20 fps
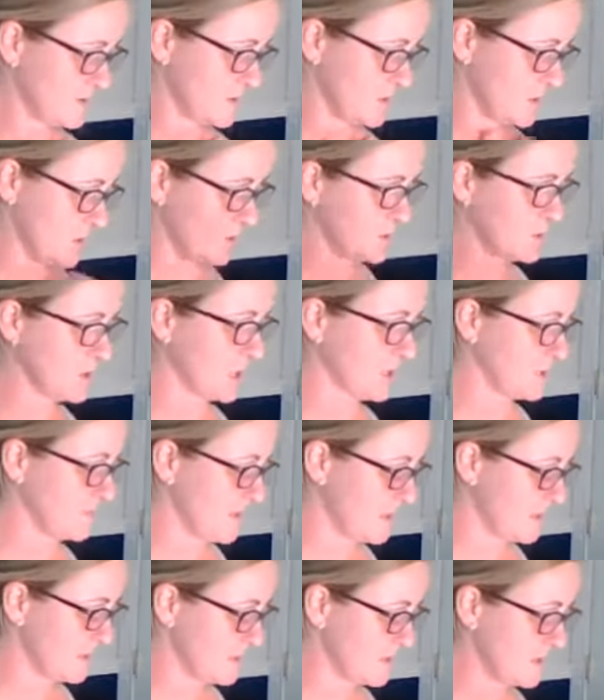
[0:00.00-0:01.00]
There's no
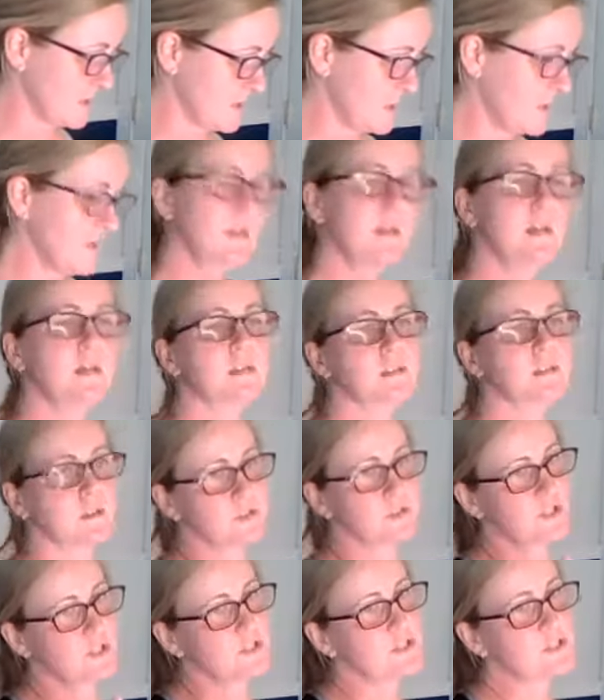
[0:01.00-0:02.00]
judgment.
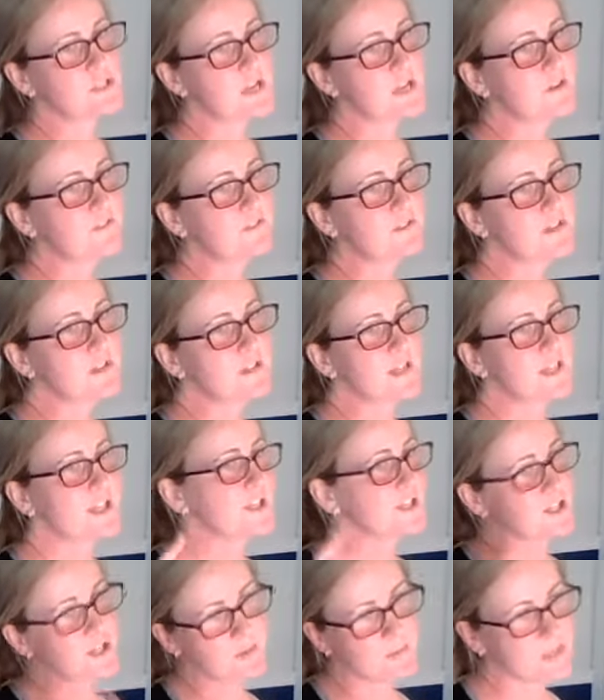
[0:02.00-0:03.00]
Don't judge yourself,
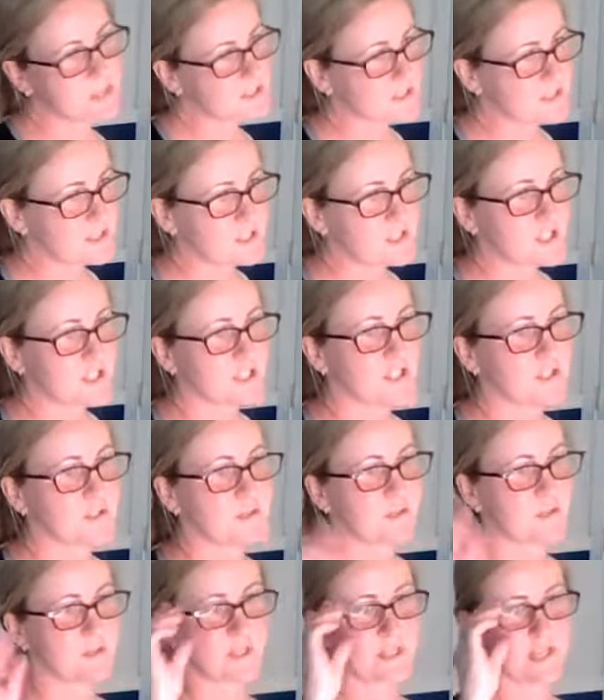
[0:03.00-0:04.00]
and nobody's going to judge you,
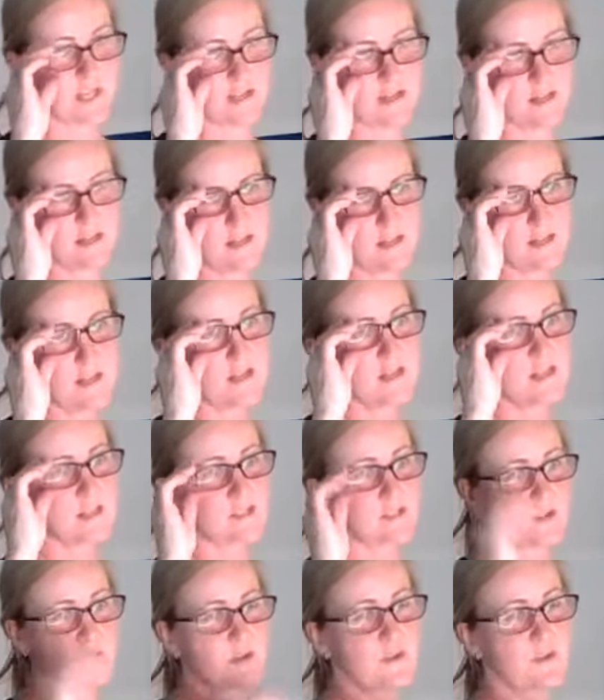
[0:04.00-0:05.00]
okay?
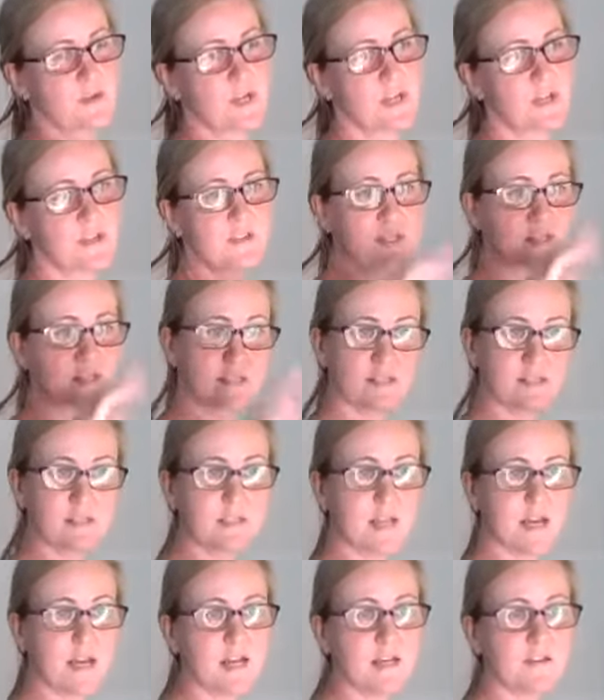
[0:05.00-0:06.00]
So this is
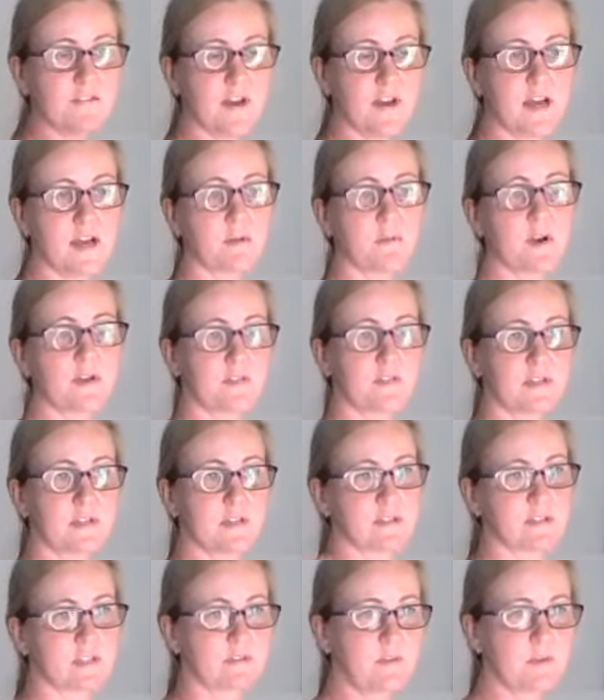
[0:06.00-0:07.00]
alive, however, it
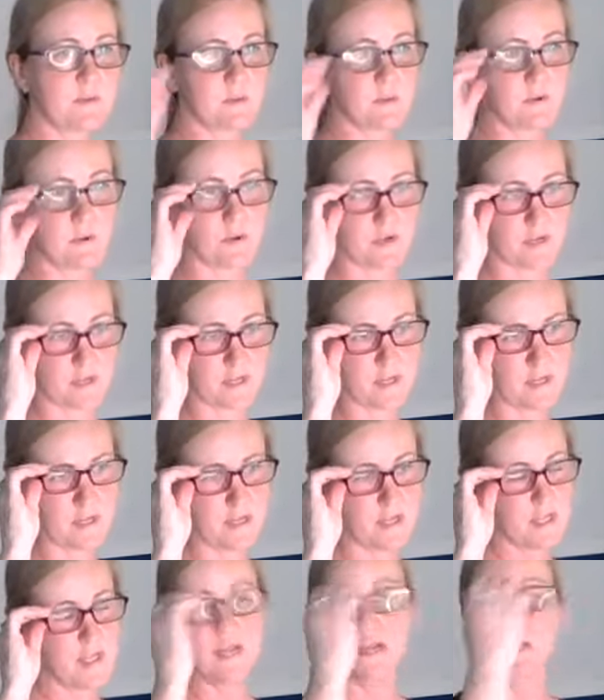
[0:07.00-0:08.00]
is going to be recorded.
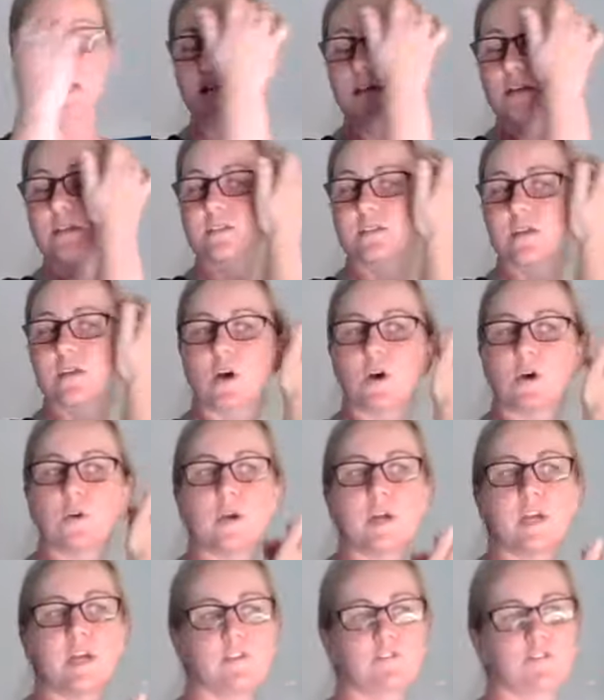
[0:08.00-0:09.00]

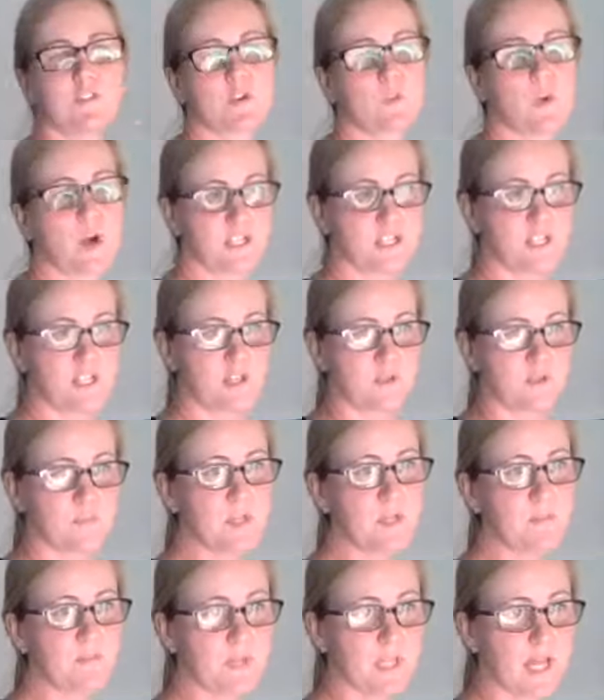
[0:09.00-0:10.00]
So if you're watching the
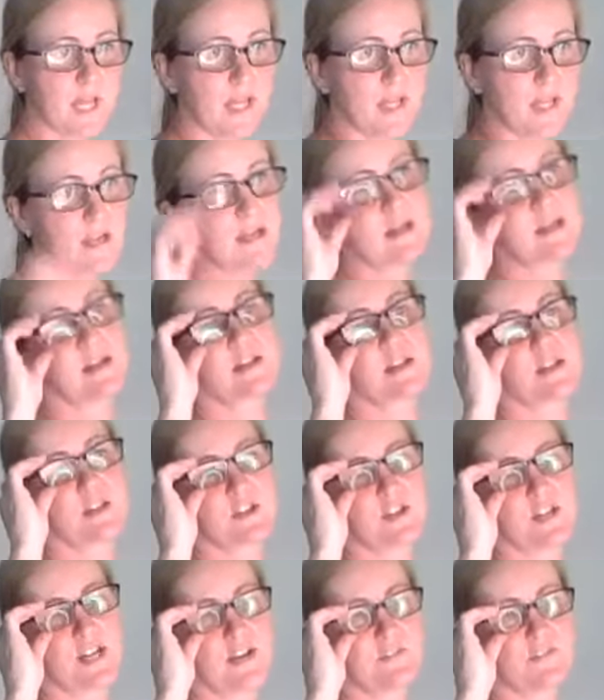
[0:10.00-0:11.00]
replay,
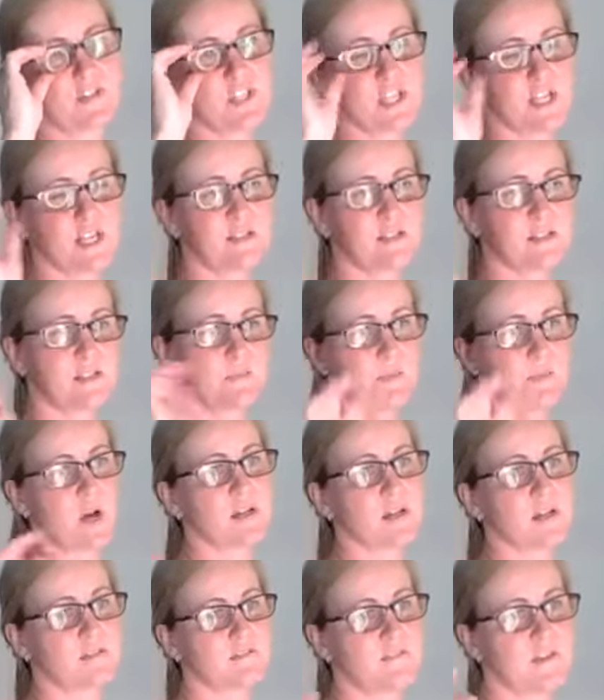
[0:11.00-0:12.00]
you're going to have a chance to
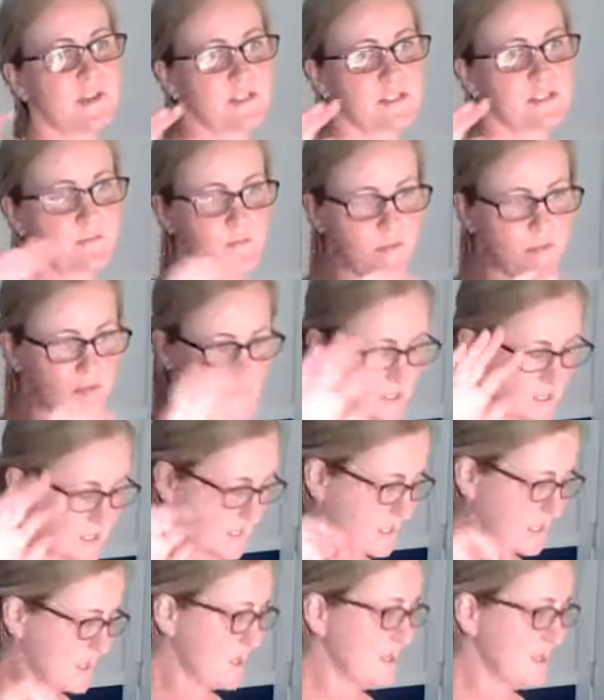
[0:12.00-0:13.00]
pause and find some
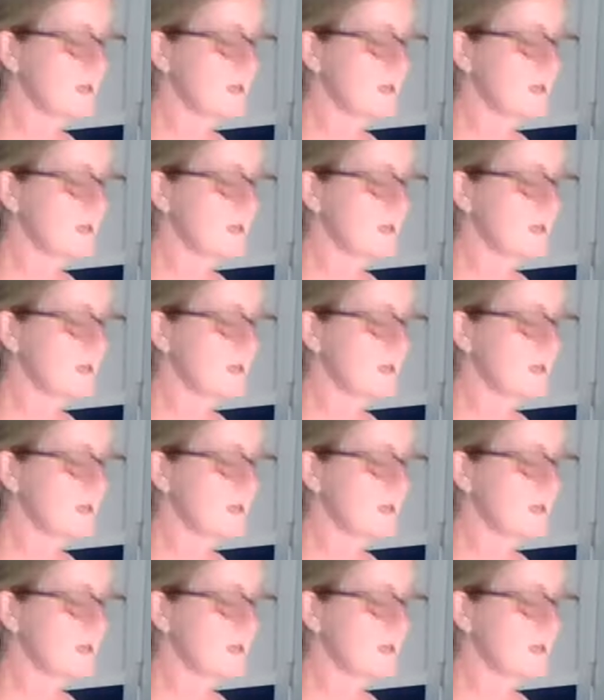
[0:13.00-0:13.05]
music.